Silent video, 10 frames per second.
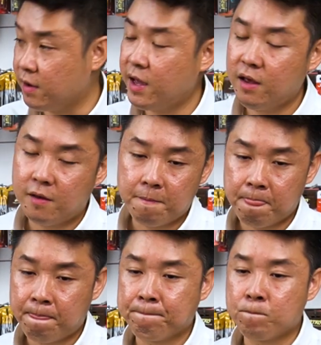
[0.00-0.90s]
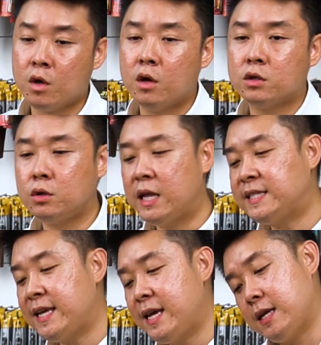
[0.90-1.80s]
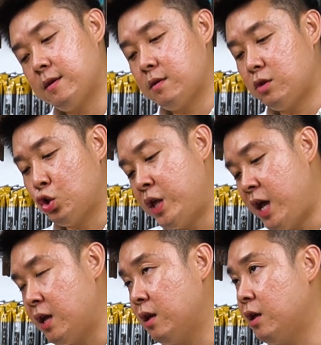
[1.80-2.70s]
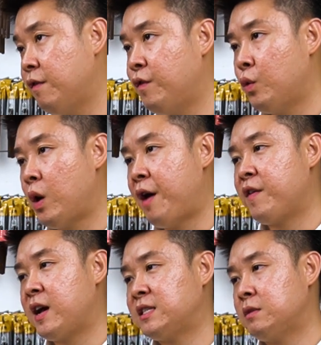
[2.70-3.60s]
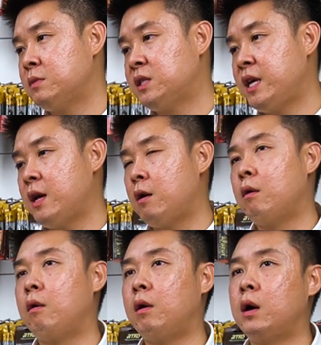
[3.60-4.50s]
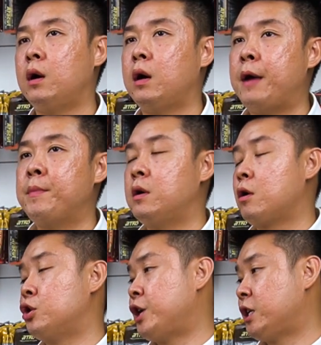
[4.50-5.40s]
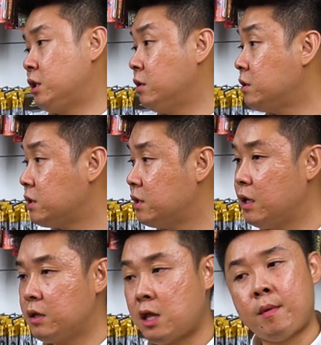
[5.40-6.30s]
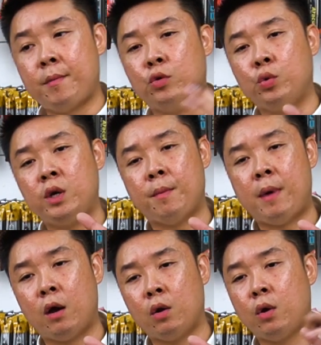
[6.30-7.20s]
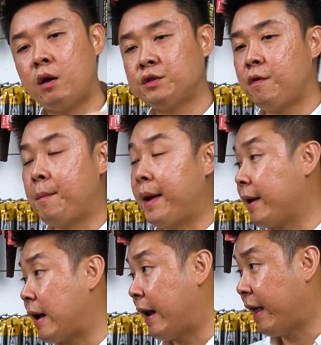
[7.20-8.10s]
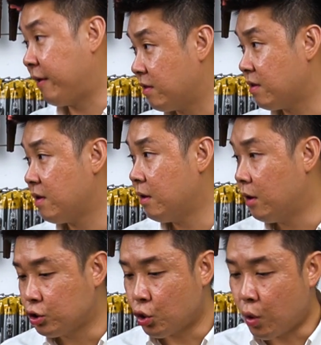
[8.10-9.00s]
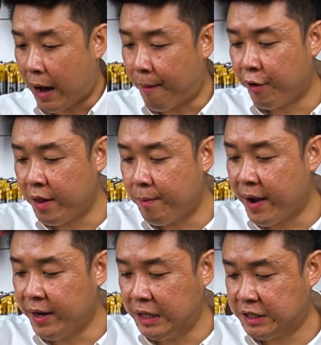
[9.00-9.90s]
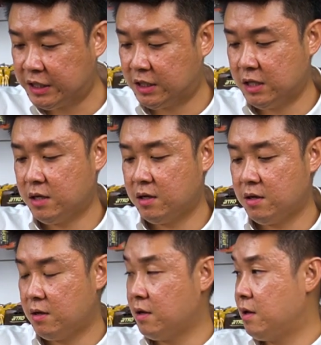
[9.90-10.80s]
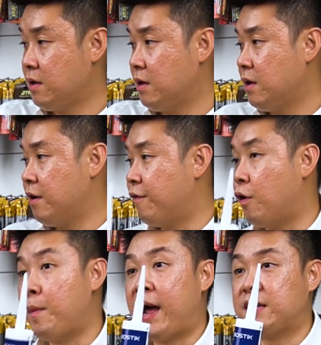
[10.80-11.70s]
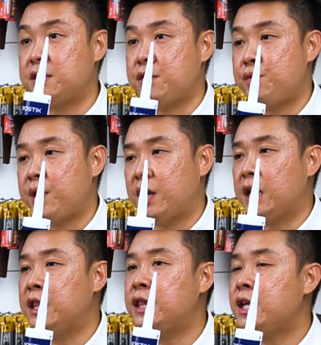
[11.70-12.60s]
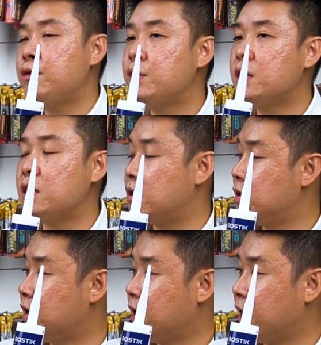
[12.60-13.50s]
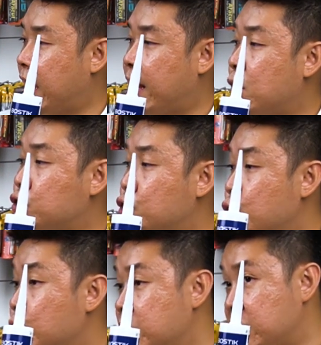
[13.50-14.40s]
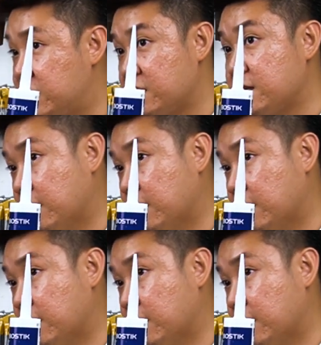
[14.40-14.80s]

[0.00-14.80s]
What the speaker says: Okay, so let's say today if you have a customer say, I'm a contractor, now I'm doing a bungalow house for my client, so I already buy this for my exterior. Interior, can I also use this?